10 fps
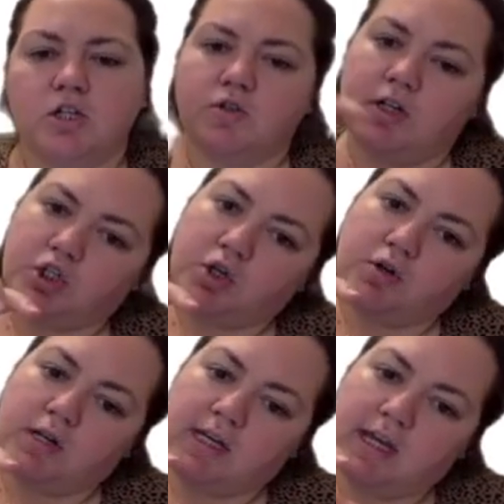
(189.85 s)
so like
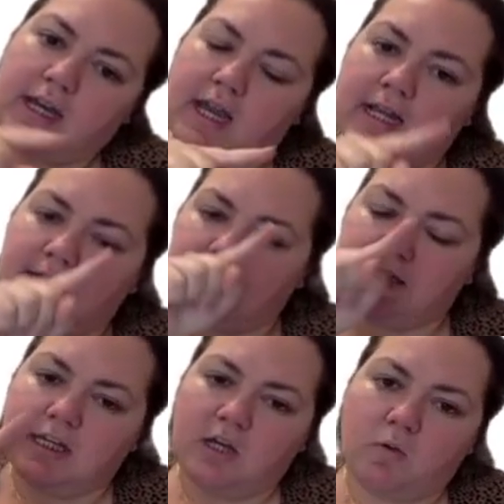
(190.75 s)
turning it and
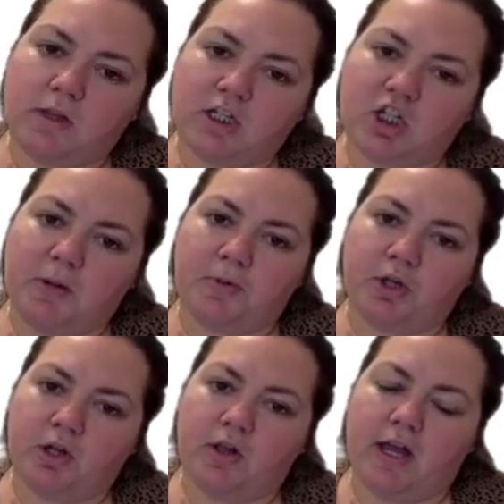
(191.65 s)
seeing what the shape would
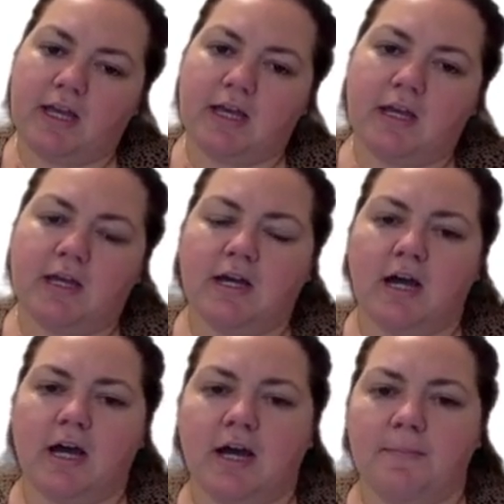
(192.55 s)
look like.
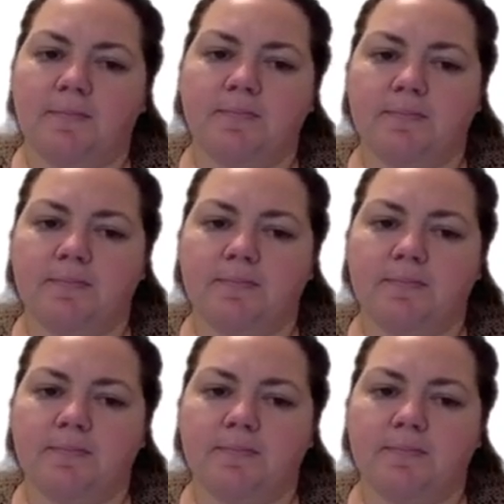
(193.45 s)
Um,